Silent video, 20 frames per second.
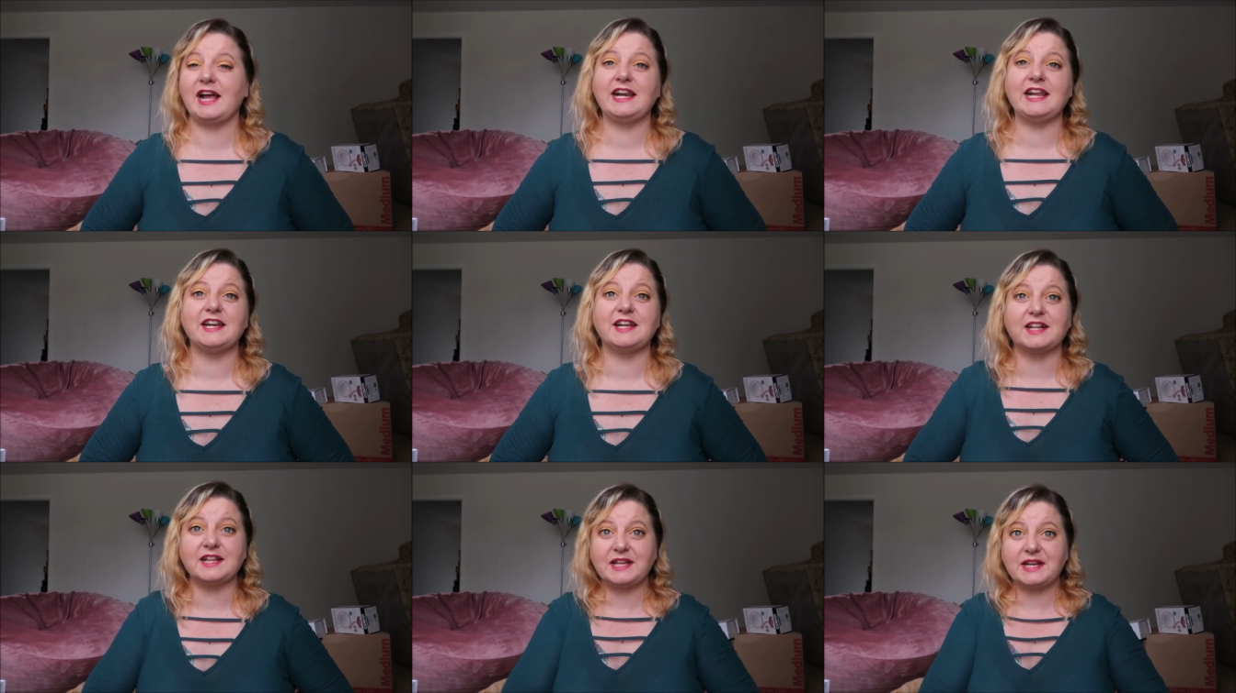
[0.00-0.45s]
I
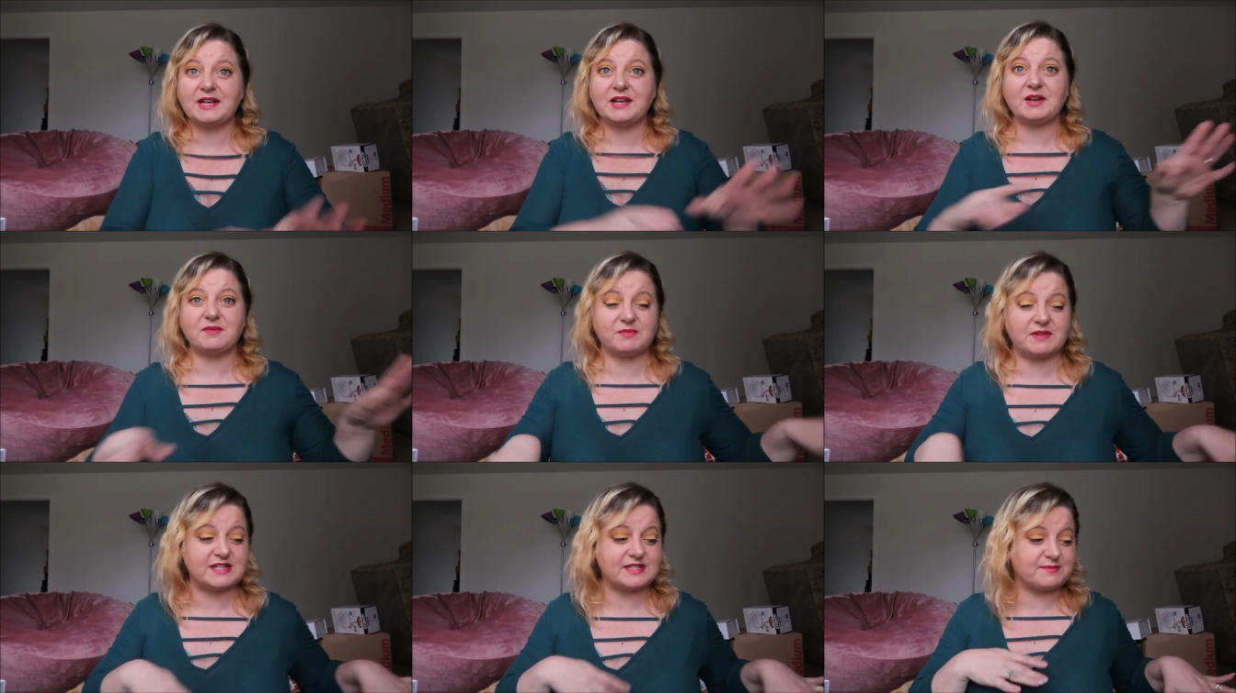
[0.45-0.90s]
need to clean
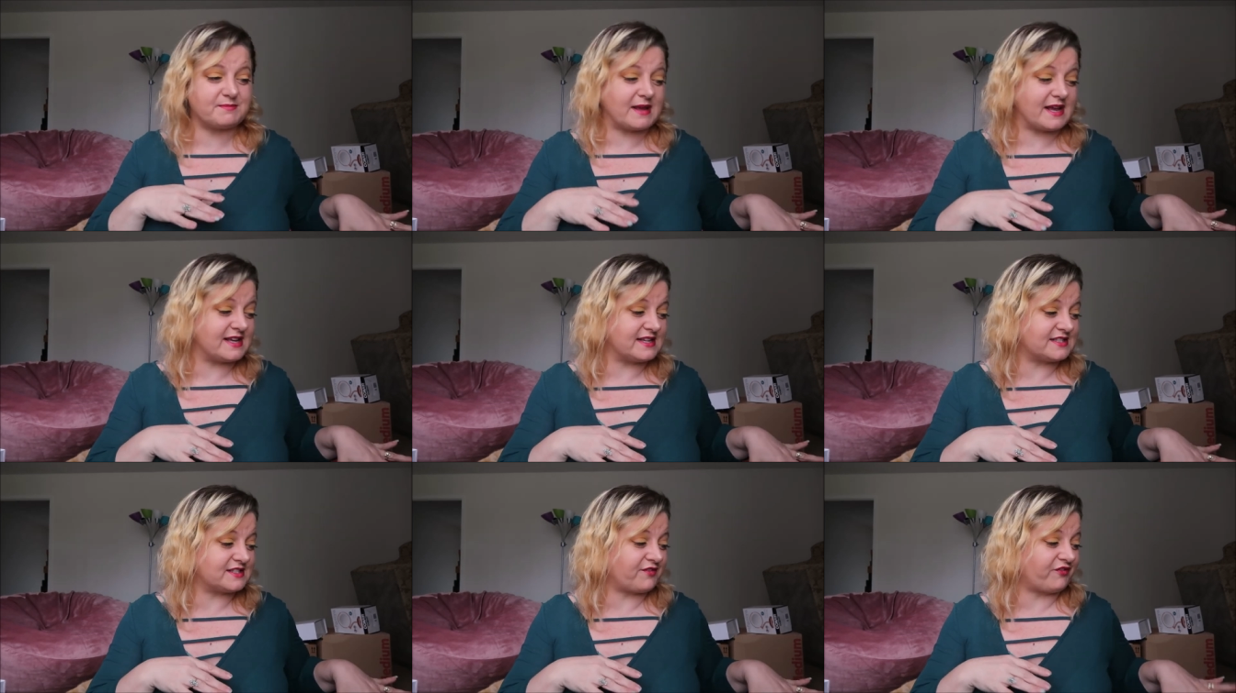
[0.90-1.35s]
up this
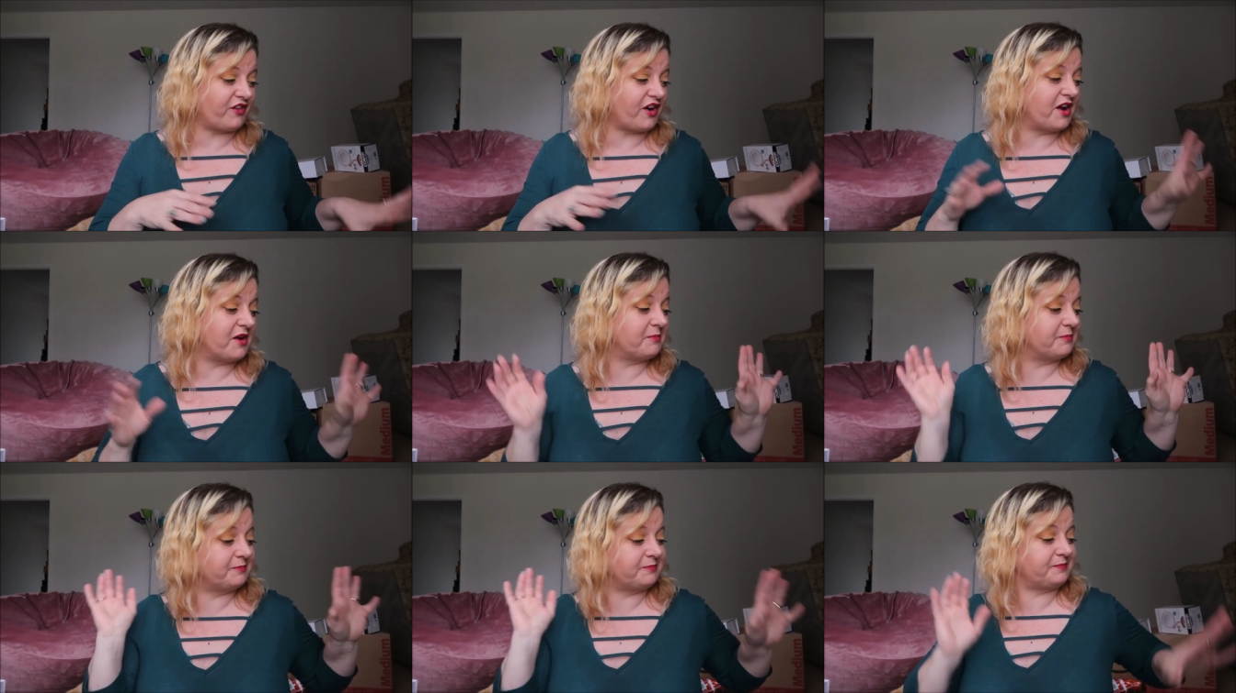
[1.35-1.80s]
mess
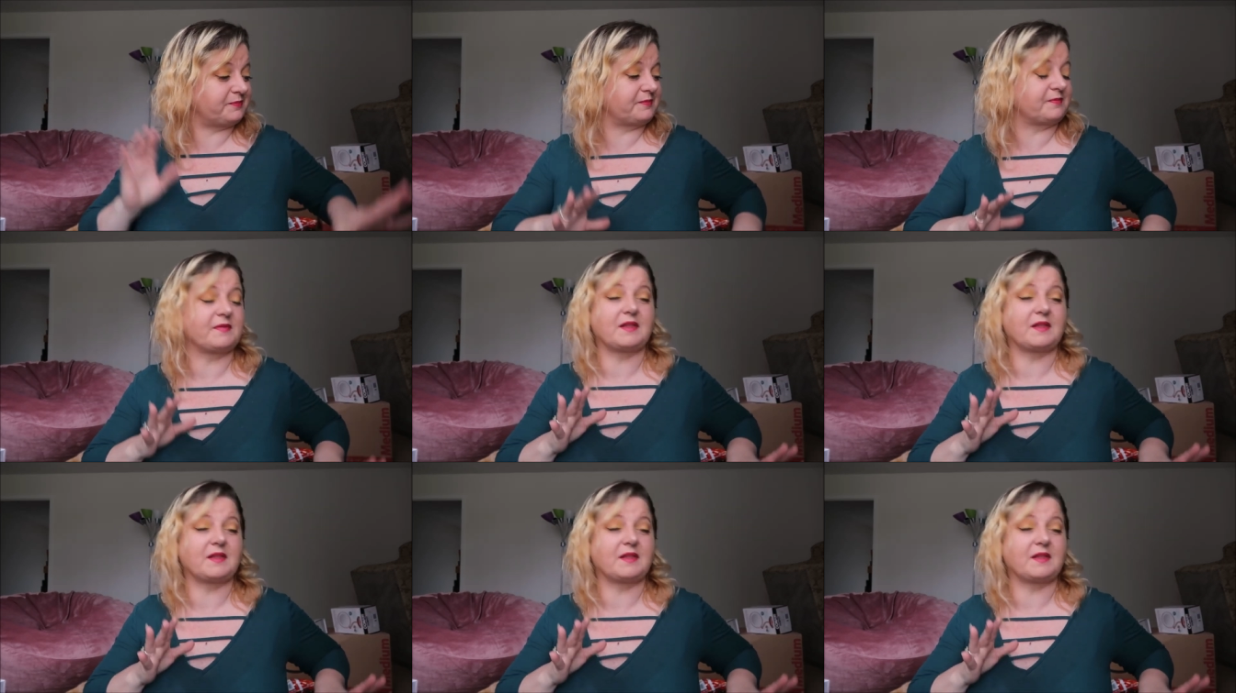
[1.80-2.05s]
from